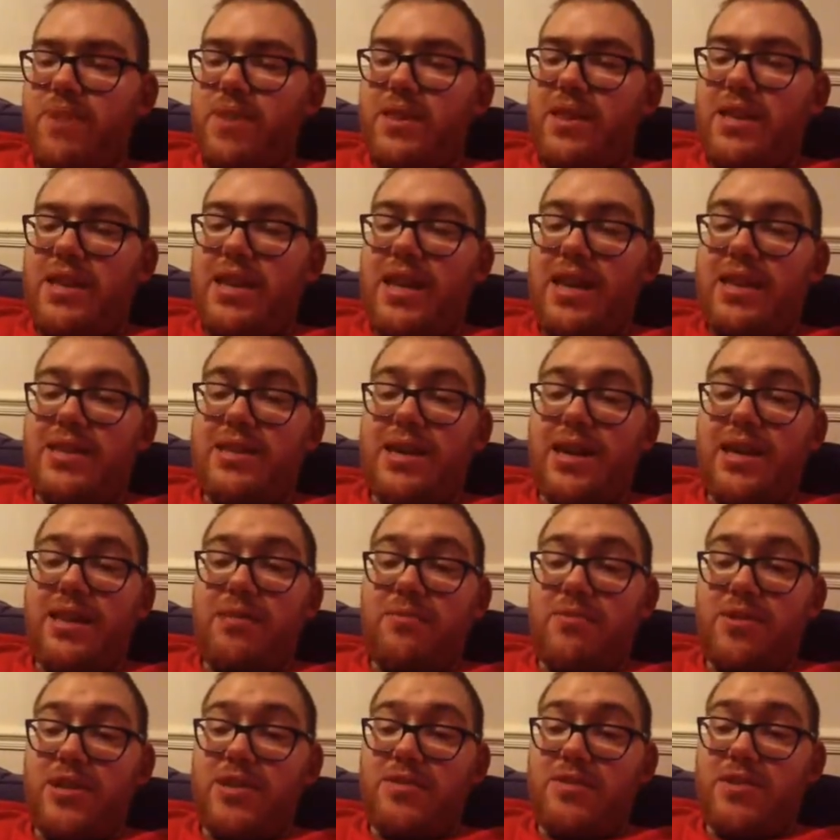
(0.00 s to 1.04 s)
Then you had Tyler
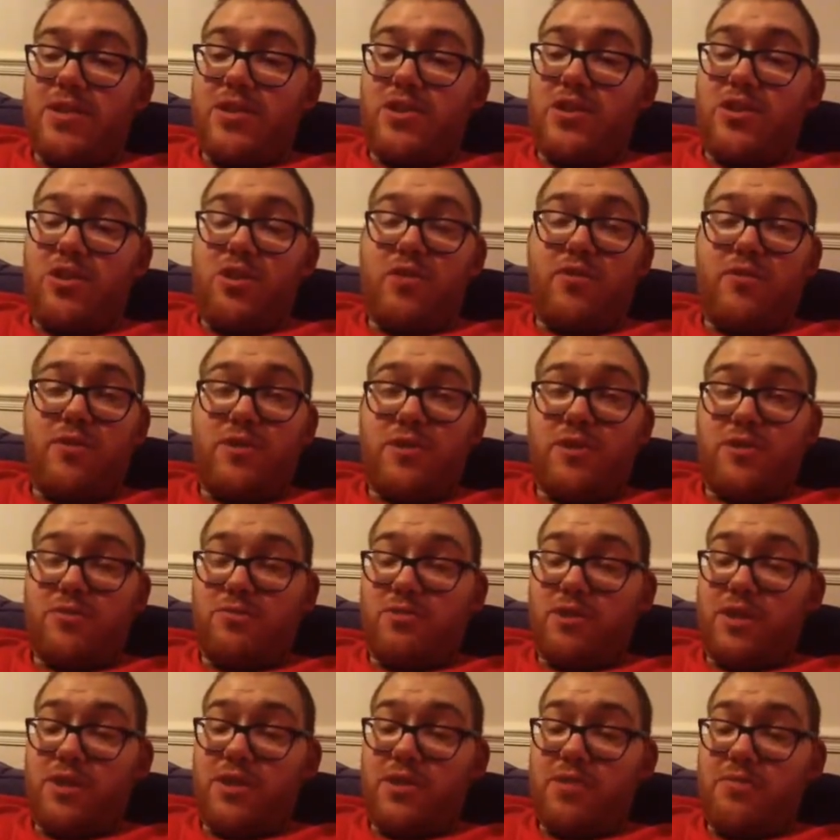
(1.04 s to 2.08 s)
Breeze versus Dolph, which is a
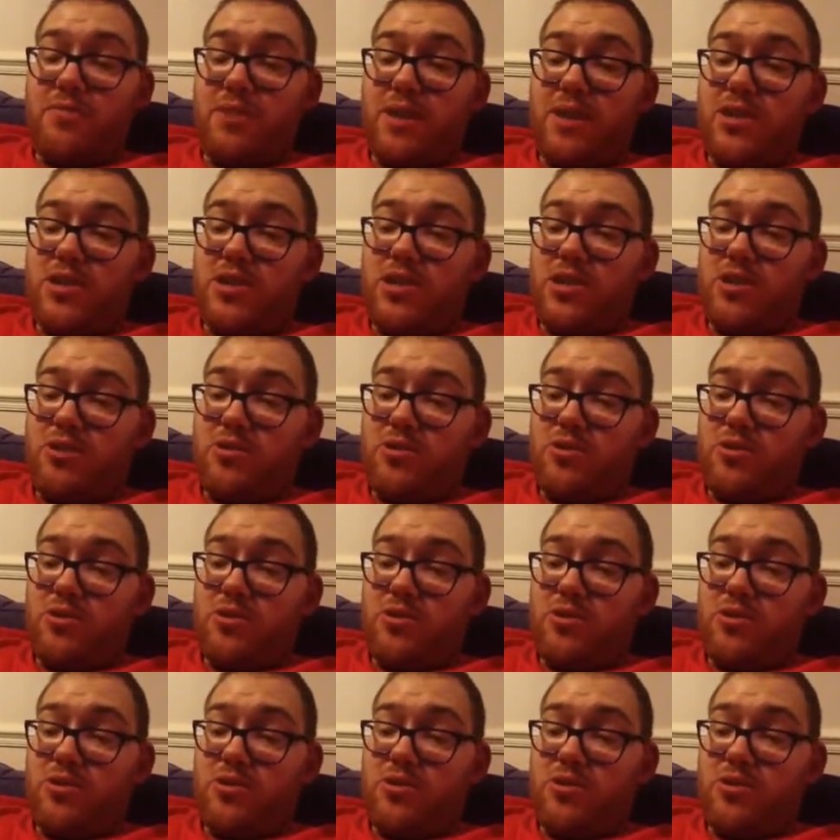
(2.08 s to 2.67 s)
really good match.